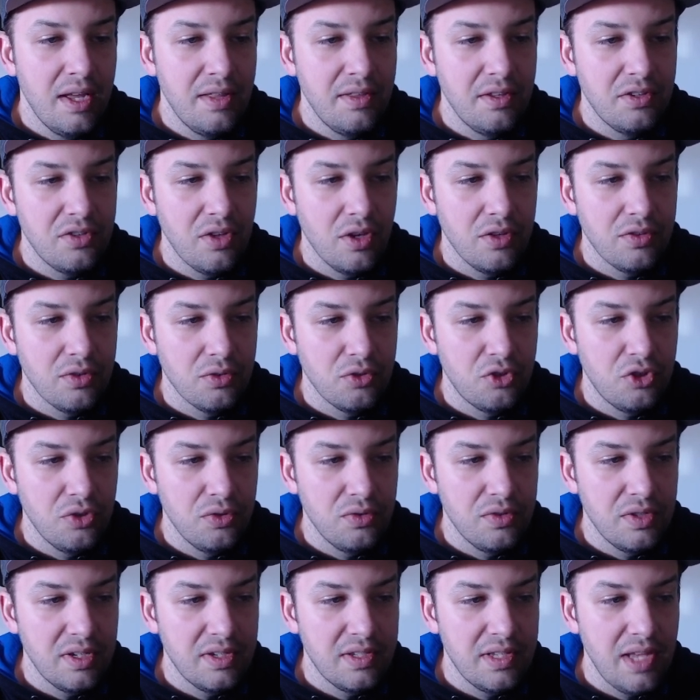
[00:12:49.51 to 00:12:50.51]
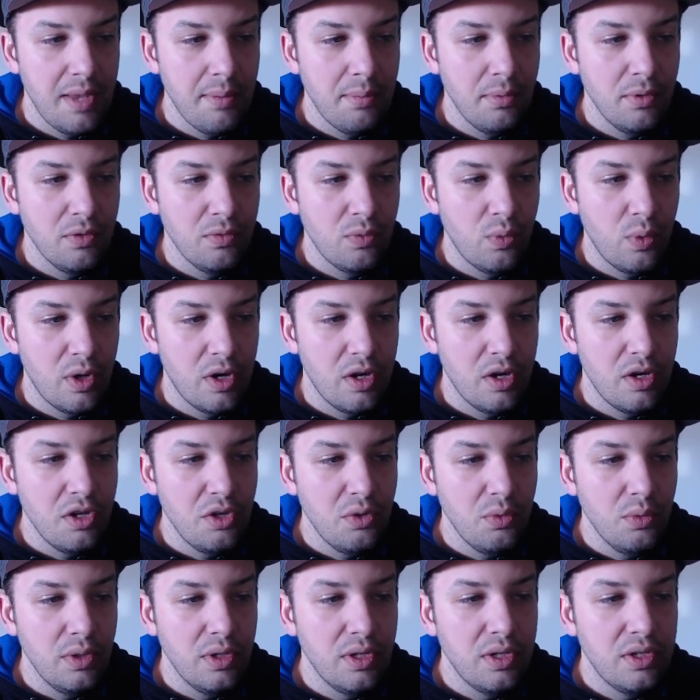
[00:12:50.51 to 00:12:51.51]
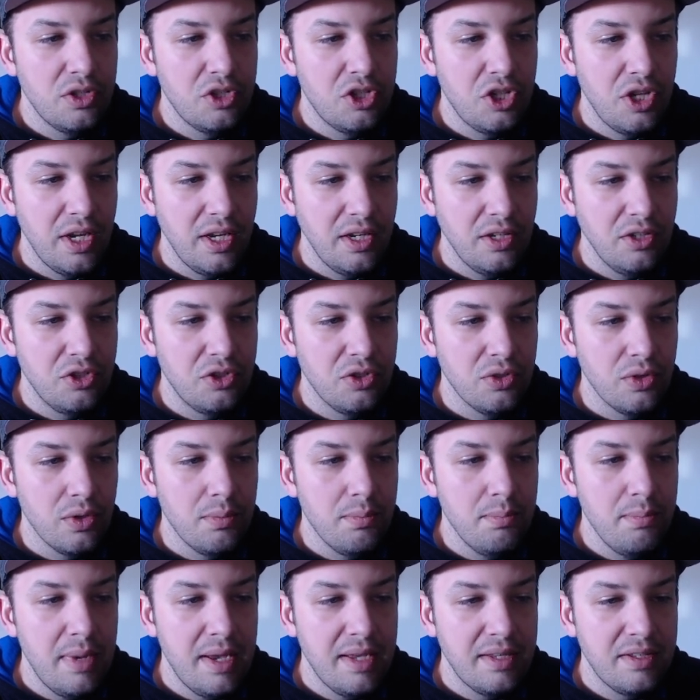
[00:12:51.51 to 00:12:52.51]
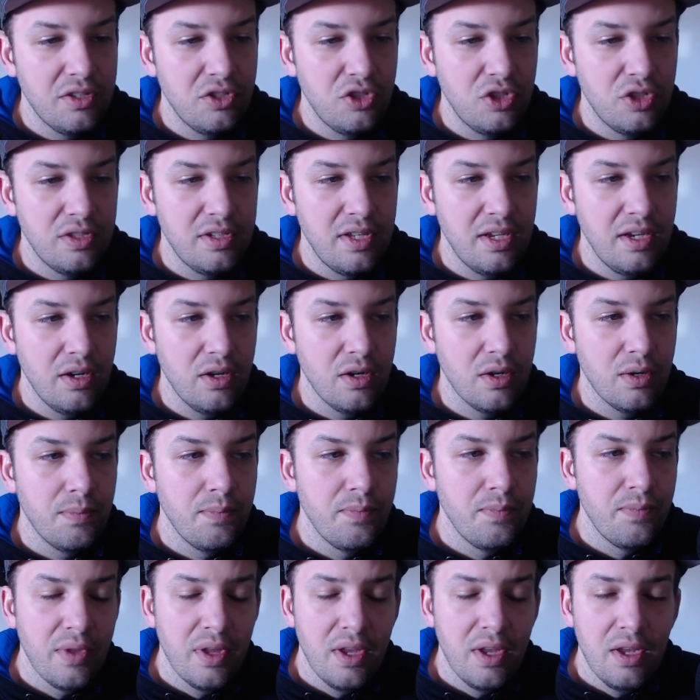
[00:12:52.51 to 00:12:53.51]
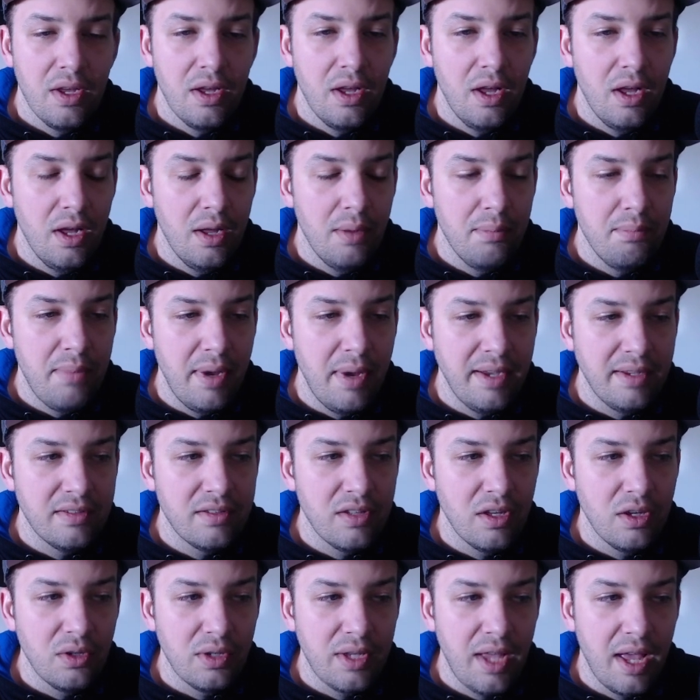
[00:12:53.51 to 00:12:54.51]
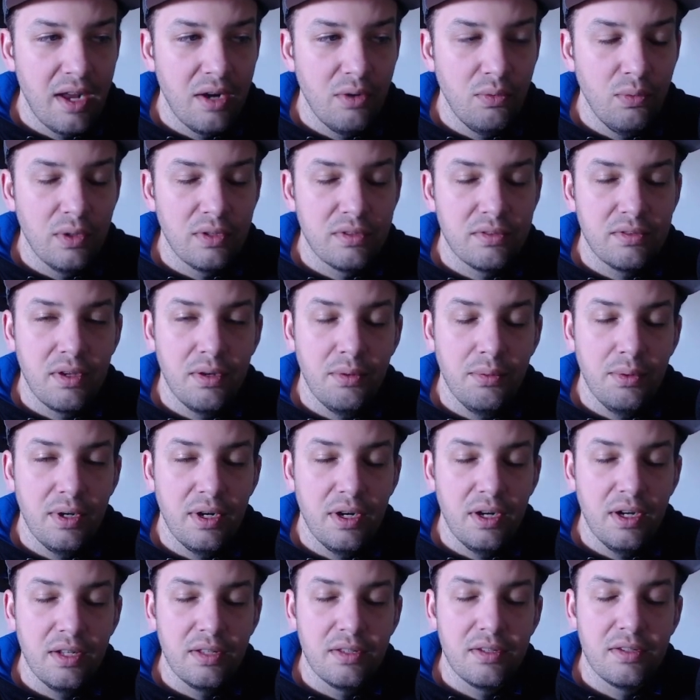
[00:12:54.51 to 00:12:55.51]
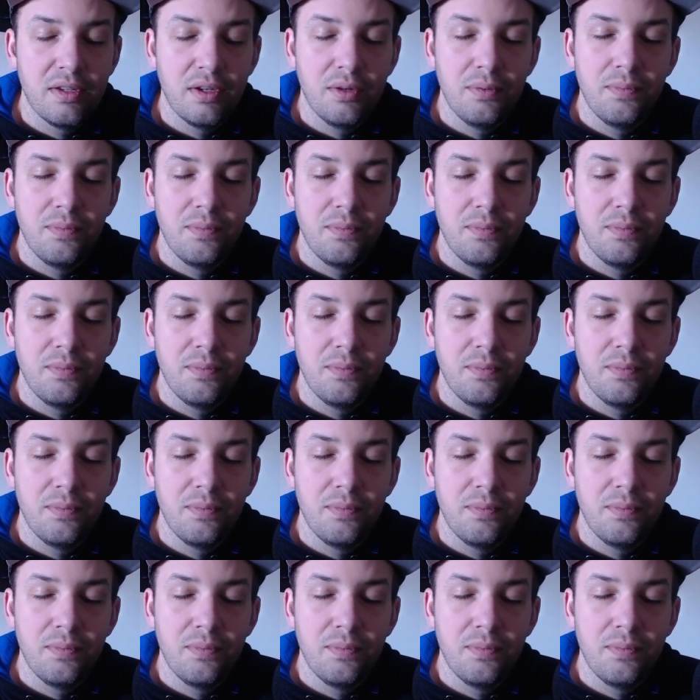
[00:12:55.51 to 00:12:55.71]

And this also shows an example of where you would change your messages here uh, based on kind of what's going on.